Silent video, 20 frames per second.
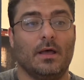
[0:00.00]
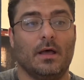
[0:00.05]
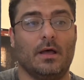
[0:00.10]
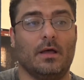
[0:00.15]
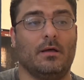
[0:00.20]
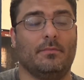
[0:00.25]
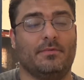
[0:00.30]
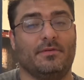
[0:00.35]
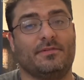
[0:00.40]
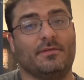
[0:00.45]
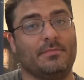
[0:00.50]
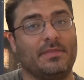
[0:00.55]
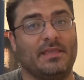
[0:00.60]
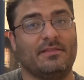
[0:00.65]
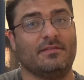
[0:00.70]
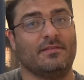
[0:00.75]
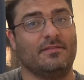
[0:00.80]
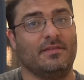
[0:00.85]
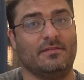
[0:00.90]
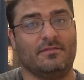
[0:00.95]
Um, there's some
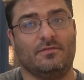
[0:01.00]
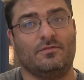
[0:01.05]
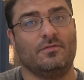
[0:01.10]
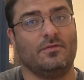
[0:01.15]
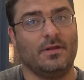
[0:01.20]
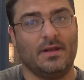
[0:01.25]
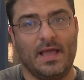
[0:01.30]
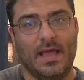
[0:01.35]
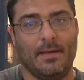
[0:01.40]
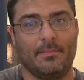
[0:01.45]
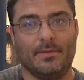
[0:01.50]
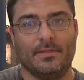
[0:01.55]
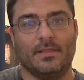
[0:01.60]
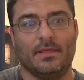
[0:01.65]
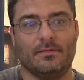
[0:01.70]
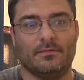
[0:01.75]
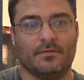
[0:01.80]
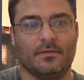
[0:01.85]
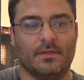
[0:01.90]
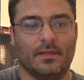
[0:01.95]
things in season two that happen.
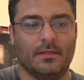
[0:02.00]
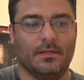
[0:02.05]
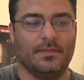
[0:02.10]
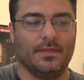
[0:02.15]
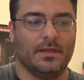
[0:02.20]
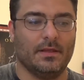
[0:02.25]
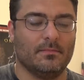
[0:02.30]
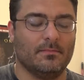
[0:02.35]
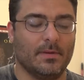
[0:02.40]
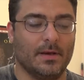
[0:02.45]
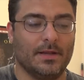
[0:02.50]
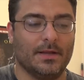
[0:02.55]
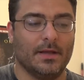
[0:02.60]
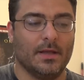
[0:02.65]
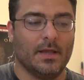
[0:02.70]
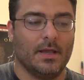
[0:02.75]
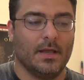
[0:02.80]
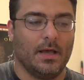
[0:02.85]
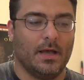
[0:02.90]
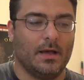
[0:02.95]
That's another thing. But
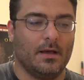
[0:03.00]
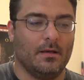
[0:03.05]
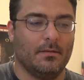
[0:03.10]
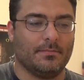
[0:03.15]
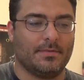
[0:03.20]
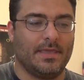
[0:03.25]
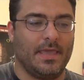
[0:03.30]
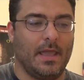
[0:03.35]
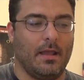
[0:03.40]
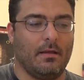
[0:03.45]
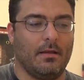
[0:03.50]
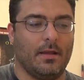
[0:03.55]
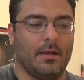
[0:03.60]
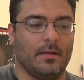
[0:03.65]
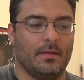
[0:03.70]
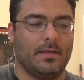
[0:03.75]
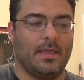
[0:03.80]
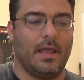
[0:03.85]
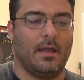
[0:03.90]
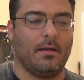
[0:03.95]
um, Carrie
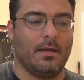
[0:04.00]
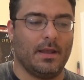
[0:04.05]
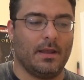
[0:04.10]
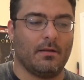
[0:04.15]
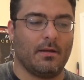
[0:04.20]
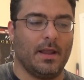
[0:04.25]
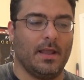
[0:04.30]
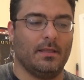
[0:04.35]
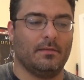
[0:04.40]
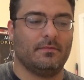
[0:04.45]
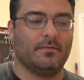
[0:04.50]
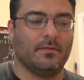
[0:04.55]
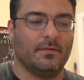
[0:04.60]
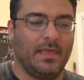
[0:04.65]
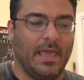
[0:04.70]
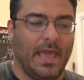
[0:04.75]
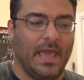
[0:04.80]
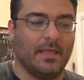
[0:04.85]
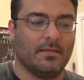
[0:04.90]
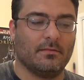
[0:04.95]
Carrie Grant,
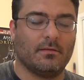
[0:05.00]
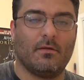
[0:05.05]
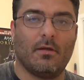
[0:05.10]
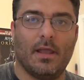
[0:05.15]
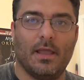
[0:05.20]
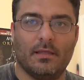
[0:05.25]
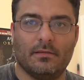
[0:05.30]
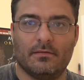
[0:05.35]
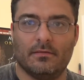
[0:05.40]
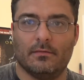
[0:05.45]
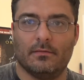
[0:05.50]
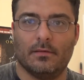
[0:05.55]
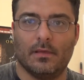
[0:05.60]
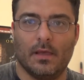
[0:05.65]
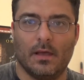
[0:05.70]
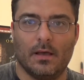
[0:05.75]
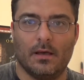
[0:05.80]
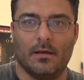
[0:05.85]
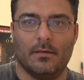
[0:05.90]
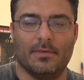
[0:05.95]
Cat Grant.
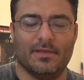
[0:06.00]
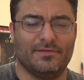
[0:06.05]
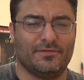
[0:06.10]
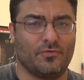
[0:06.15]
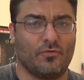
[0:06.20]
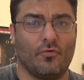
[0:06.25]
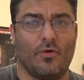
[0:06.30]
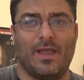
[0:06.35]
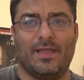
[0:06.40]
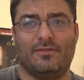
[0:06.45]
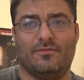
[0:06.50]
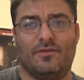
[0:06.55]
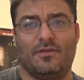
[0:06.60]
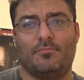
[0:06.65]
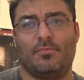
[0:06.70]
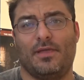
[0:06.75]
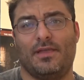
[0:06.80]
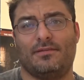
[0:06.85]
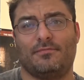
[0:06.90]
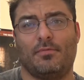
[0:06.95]
Um, is great. She
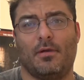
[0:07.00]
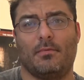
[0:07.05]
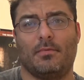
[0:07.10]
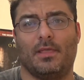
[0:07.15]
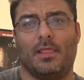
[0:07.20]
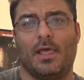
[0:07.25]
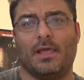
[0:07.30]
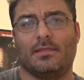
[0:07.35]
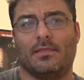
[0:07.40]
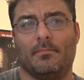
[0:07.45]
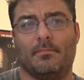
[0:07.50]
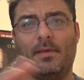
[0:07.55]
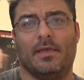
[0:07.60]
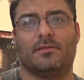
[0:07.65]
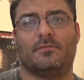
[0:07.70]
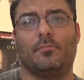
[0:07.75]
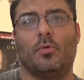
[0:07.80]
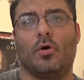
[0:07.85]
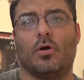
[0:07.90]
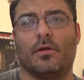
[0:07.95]
plays probably like the
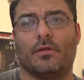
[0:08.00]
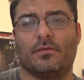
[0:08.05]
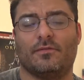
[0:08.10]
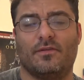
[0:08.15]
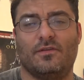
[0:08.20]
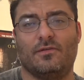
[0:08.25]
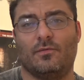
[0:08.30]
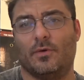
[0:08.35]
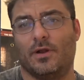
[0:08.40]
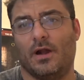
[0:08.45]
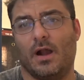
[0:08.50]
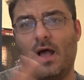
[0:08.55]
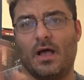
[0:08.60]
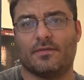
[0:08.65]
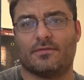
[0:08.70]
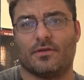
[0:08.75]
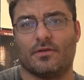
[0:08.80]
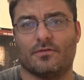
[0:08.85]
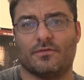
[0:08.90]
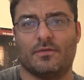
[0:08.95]
best part. She should win an
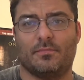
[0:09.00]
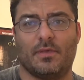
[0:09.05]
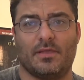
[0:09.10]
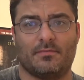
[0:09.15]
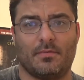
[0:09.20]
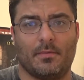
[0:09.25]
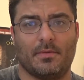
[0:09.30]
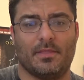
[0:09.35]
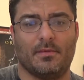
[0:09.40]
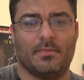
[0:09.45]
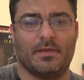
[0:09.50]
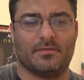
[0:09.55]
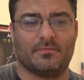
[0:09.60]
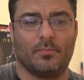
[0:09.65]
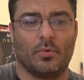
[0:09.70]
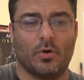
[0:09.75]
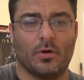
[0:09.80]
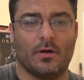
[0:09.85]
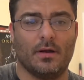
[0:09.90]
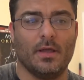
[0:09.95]
Oscar. She plays probably the best
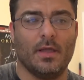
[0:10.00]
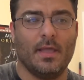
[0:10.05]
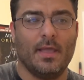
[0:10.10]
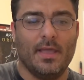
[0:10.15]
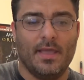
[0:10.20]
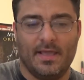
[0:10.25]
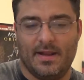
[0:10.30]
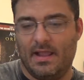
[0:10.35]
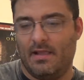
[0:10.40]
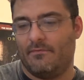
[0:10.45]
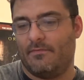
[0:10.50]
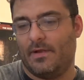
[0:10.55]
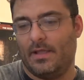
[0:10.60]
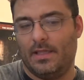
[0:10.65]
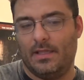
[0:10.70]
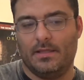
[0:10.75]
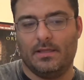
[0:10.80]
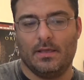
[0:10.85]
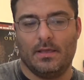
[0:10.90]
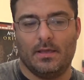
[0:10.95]
part in
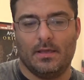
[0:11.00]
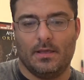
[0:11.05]
every